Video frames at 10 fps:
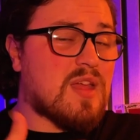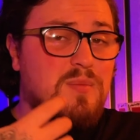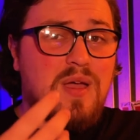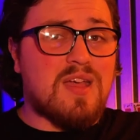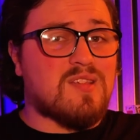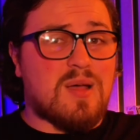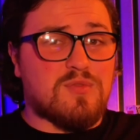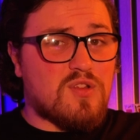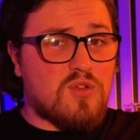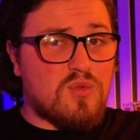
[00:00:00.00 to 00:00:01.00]
and it pairs
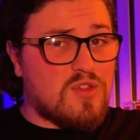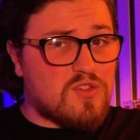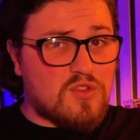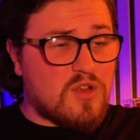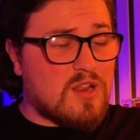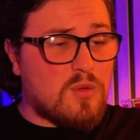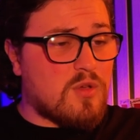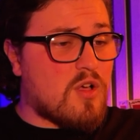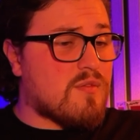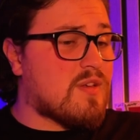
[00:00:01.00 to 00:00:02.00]
absolutely stunningly
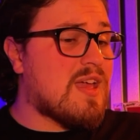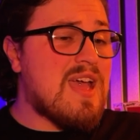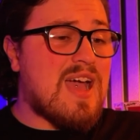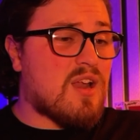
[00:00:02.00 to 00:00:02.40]
with coffee,